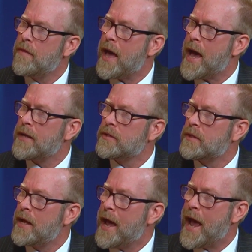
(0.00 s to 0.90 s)
that
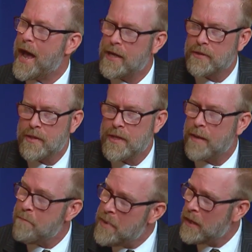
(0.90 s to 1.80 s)
has the
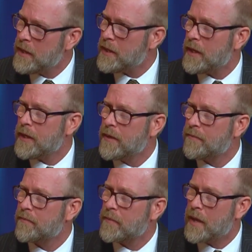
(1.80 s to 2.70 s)
ability,
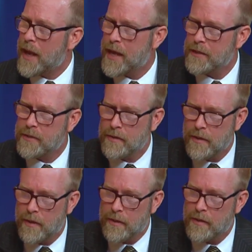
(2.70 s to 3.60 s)
has
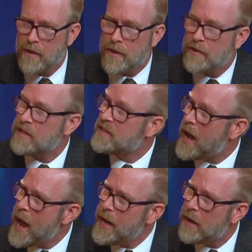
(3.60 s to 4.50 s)
the
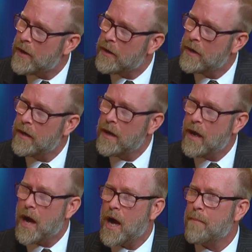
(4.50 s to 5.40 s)
desire,
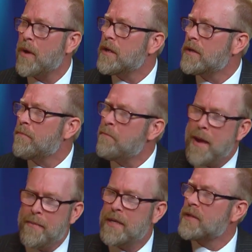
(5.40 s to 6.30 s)
but
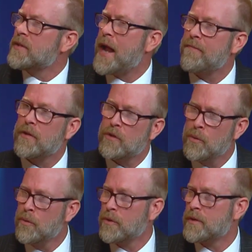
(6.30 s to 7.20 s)
maybe doesn't have the
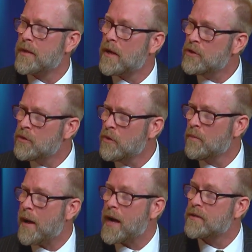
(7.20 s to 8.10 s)
tools in their
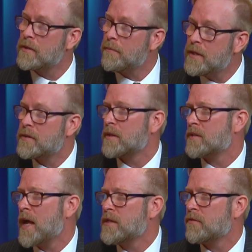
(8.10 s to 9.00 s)
toolbox to be
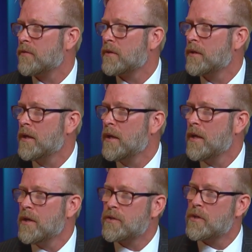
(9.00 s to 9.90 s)
successful.
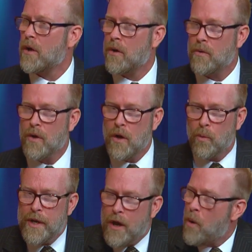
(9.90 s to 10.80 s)
So
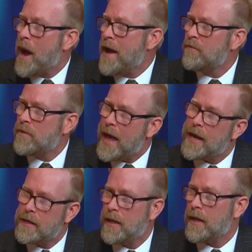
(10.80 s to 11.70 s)
we go after
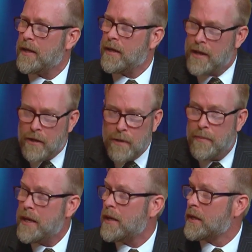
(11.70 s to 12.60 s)
that kid, and it could
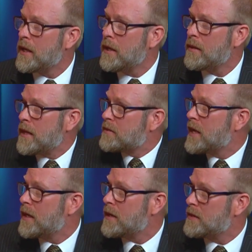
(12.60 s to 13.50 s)
be a kid that's
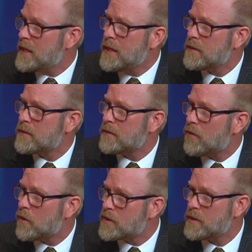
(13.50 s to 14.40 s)
getting D's
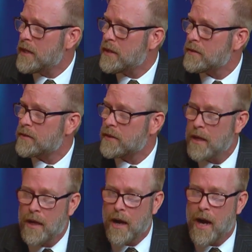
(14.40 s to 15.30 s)
or C's,
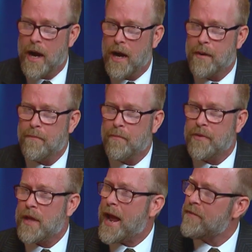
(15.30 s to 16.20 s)
but
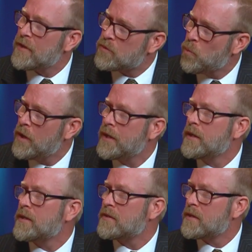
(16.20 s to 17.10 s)
they have this
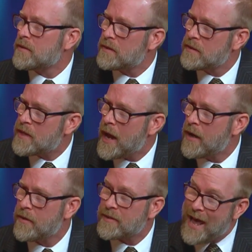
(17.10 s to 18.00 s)
willingness, this
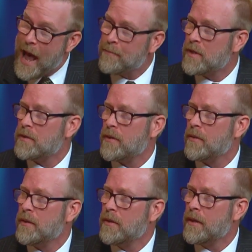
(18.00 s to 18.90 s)
desire, this
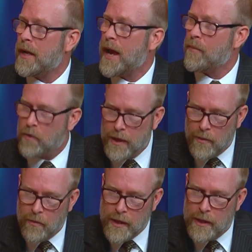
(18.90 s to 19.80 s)
aptitude, and
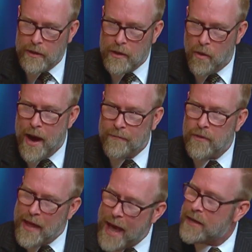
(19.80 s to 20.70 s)
we go after
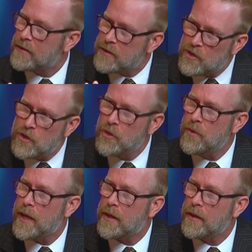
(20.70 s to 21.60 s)
that
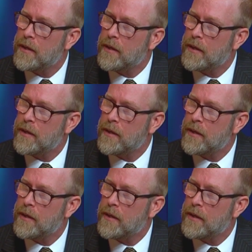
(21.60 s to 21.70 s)
student.